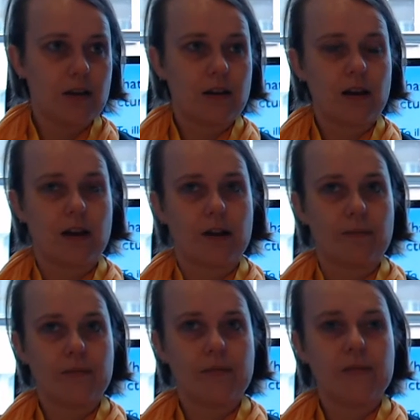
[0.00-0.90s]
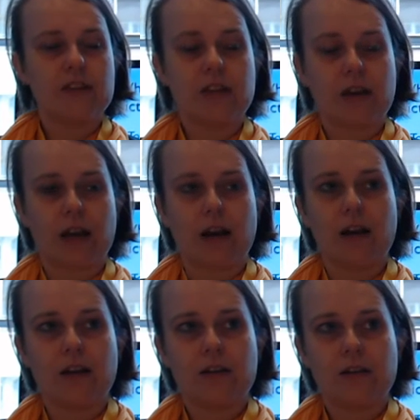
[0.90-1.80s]
yeah. um,
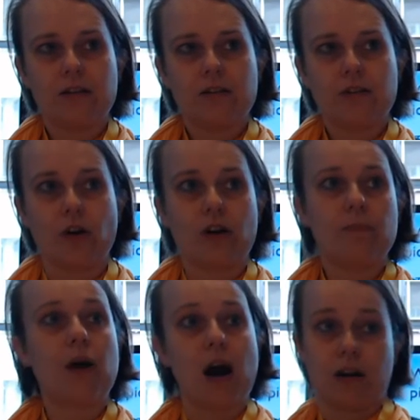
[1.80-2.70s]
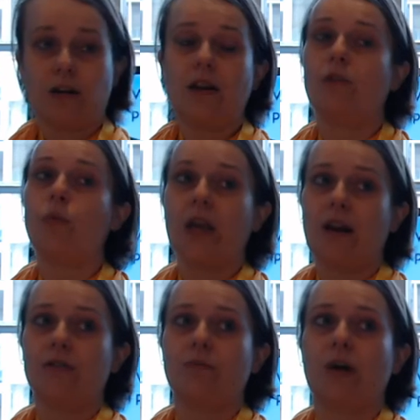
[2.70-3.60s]
Syria took part in we've
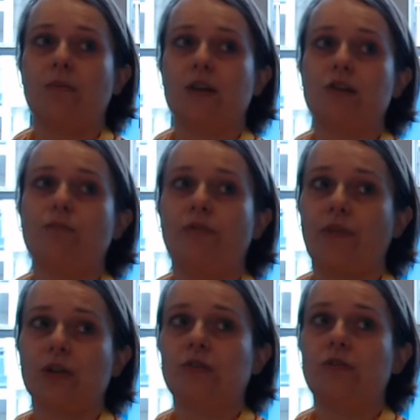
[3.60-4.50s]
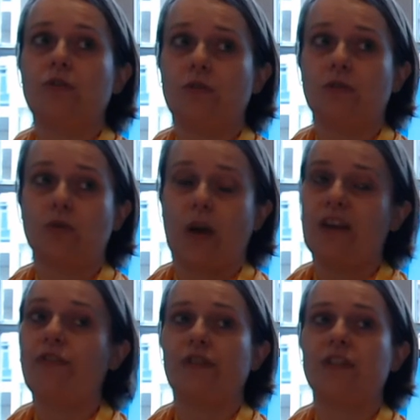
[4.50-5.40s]
monuments before
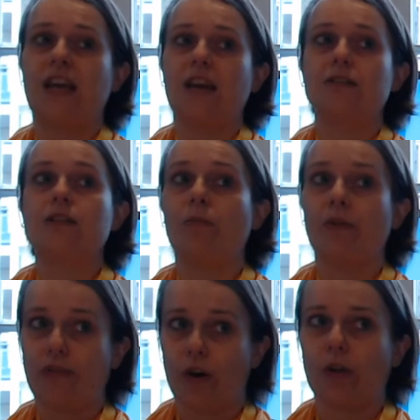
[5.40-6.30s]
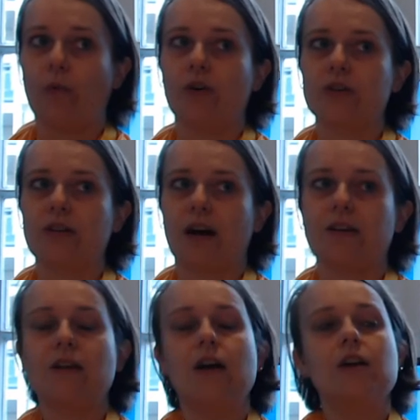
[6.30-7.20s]
2015, so before the war
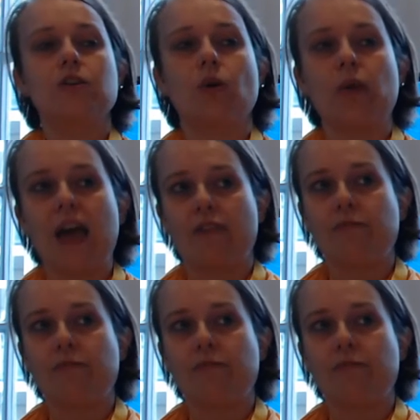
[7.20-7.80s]
started. So we have